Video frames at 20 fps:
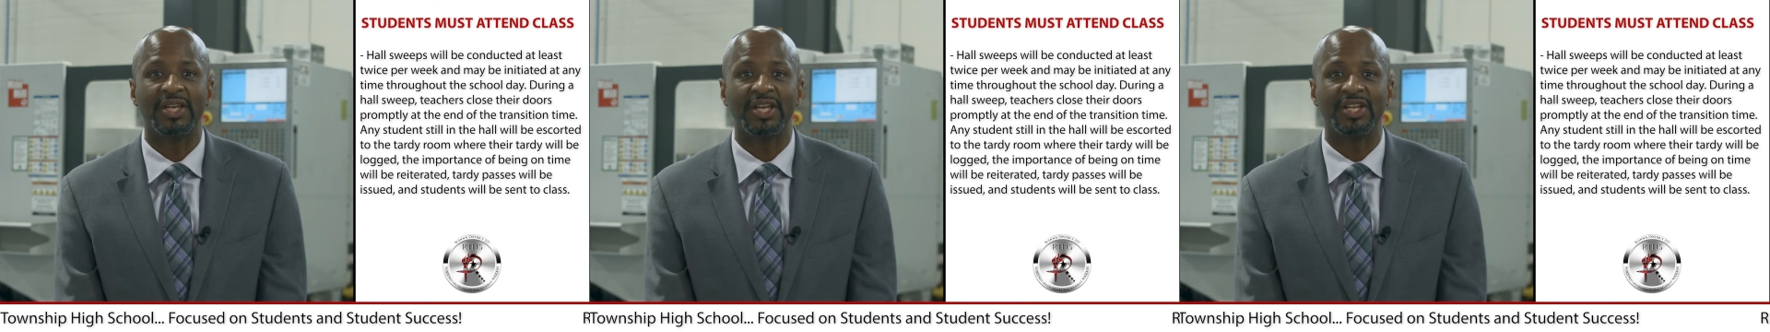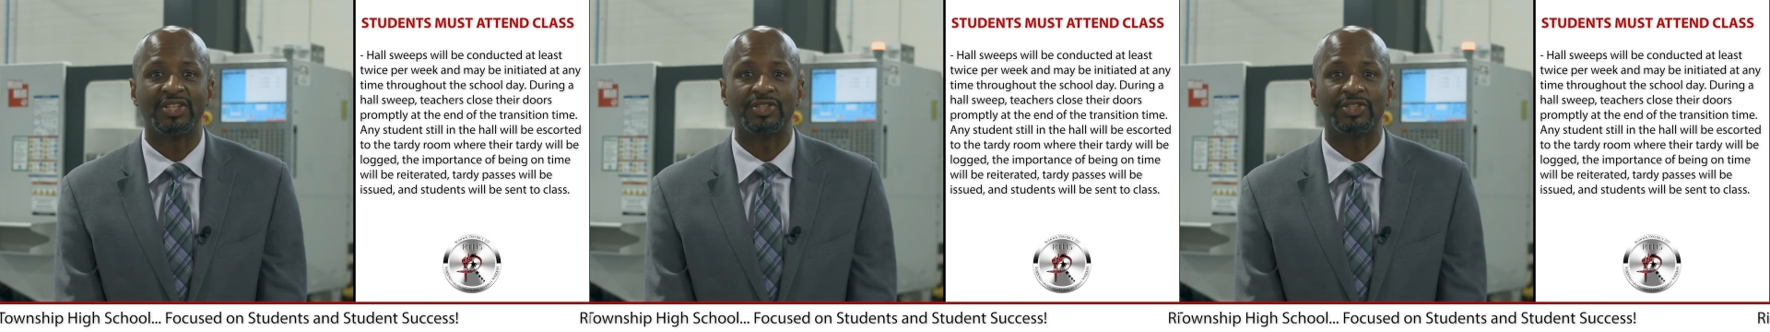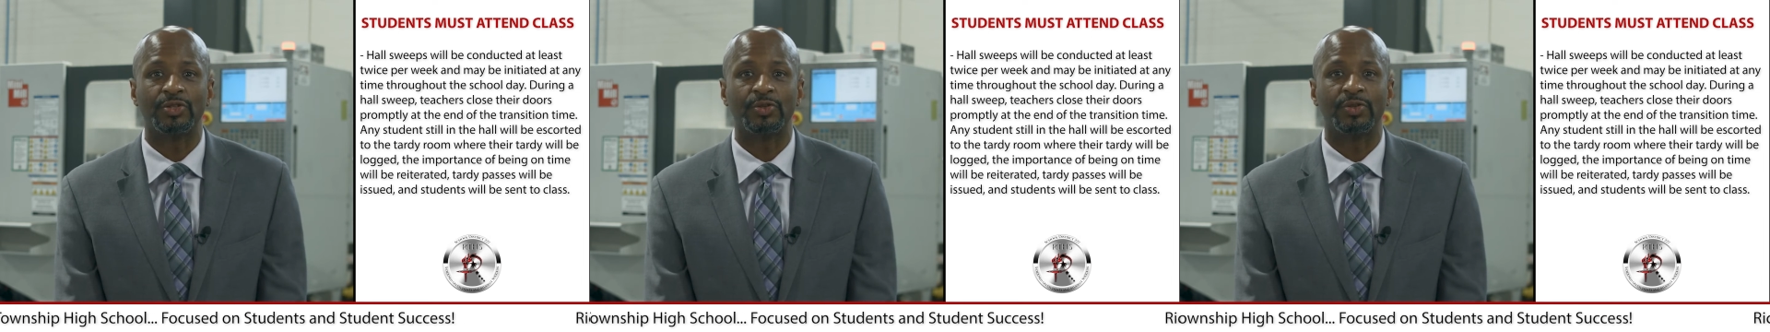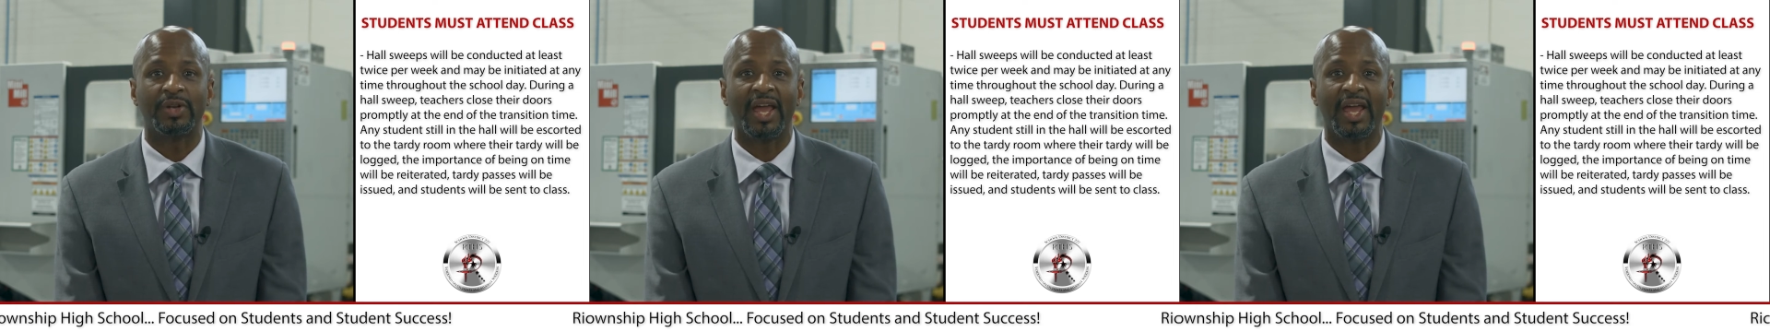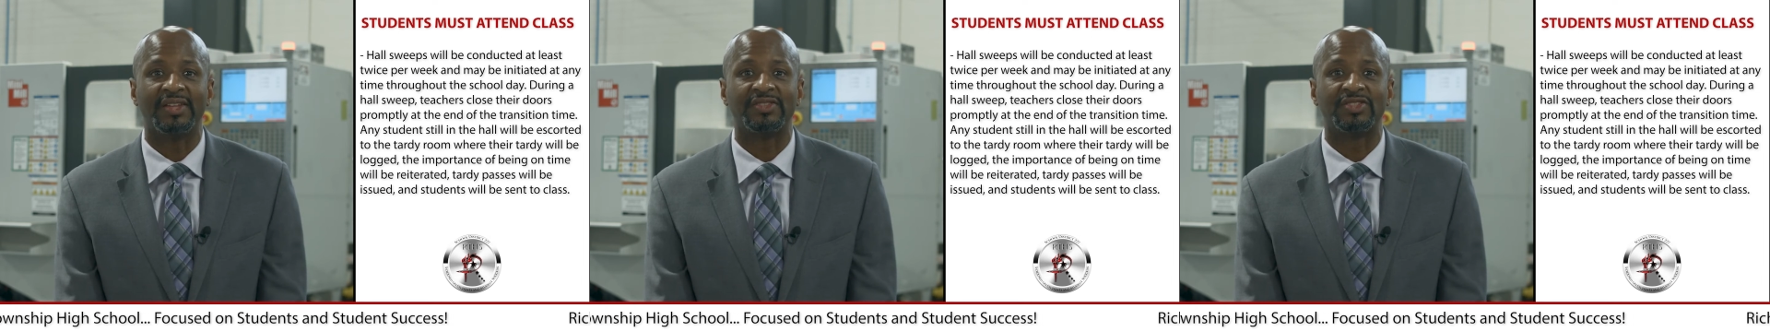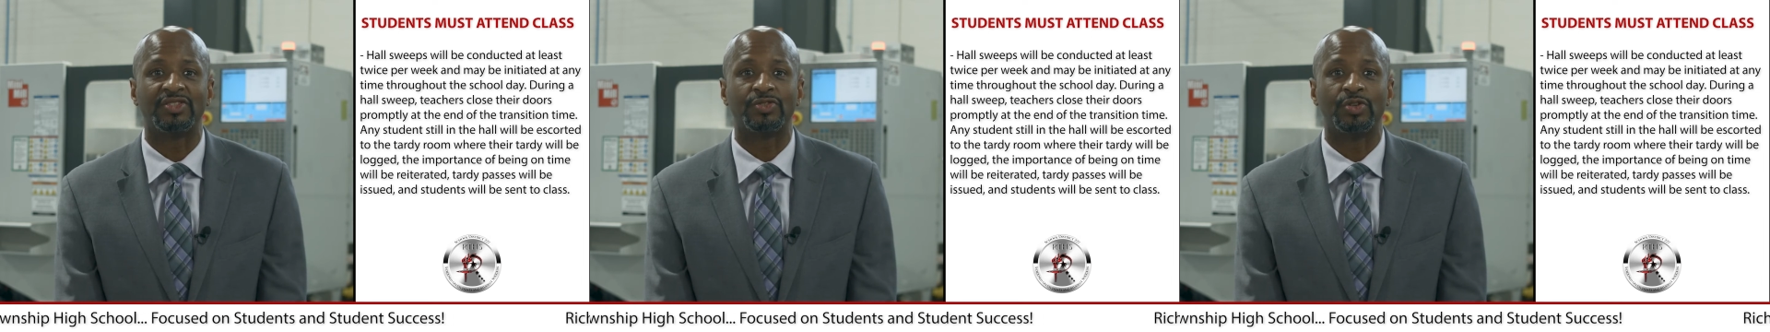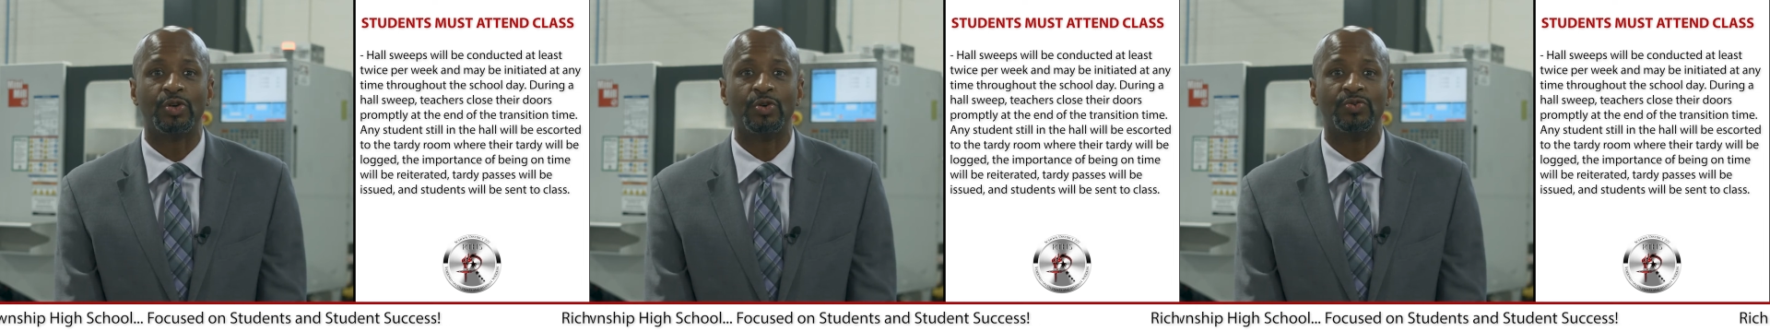issued and
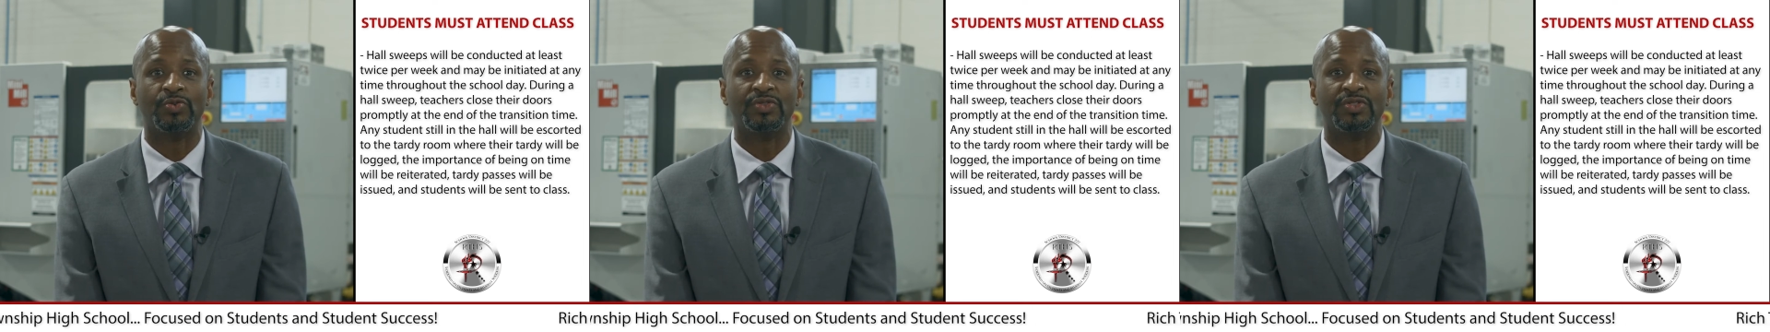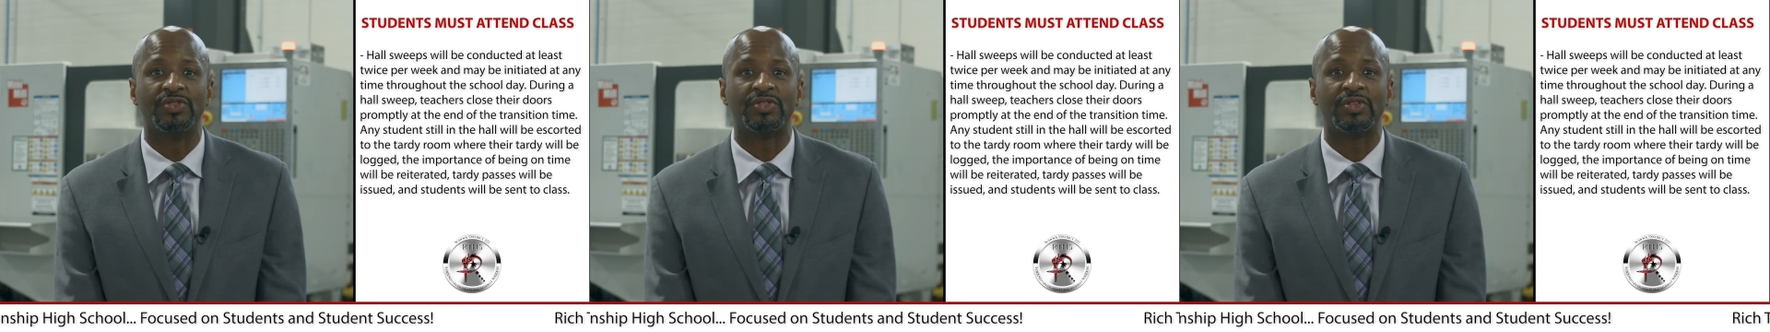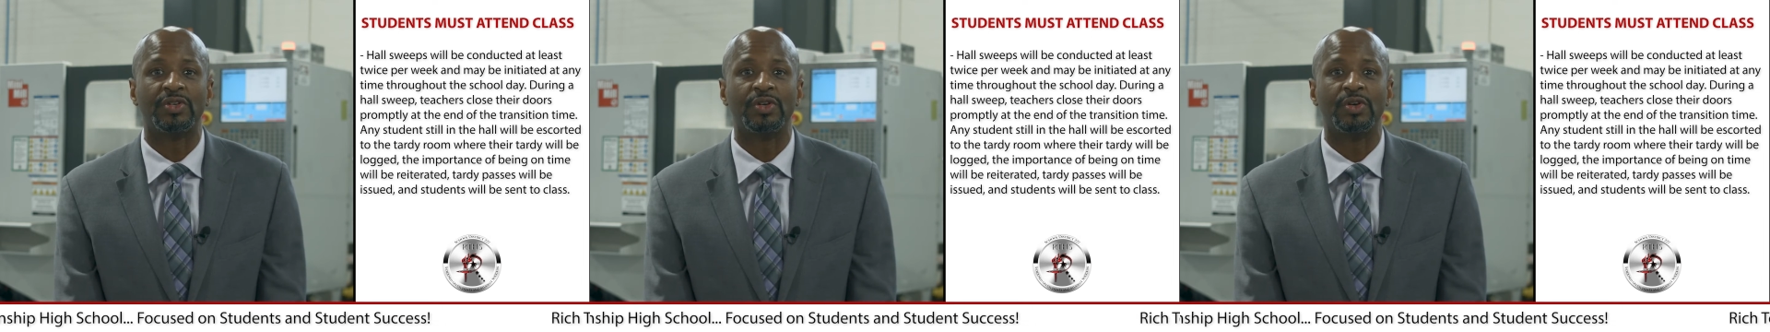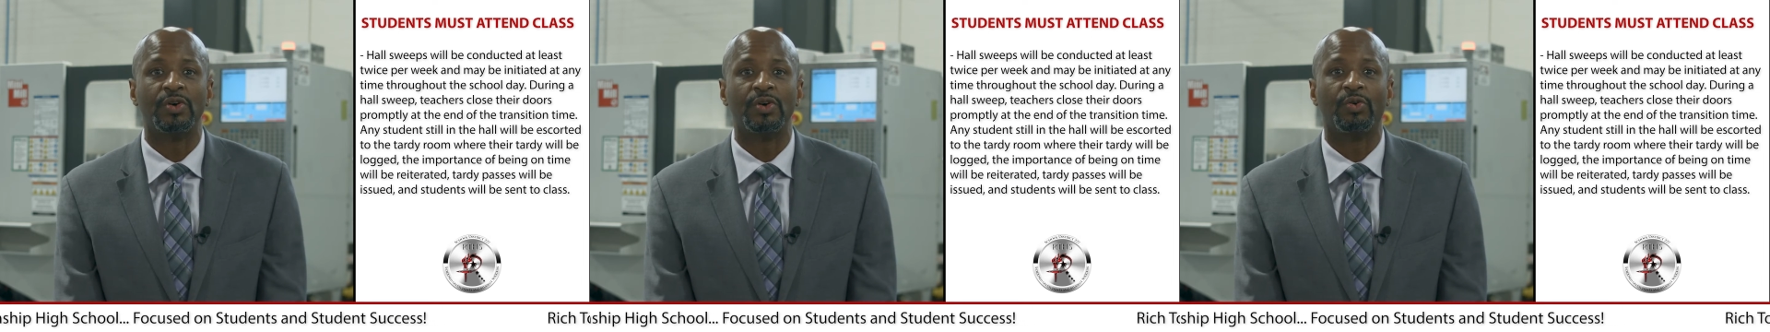students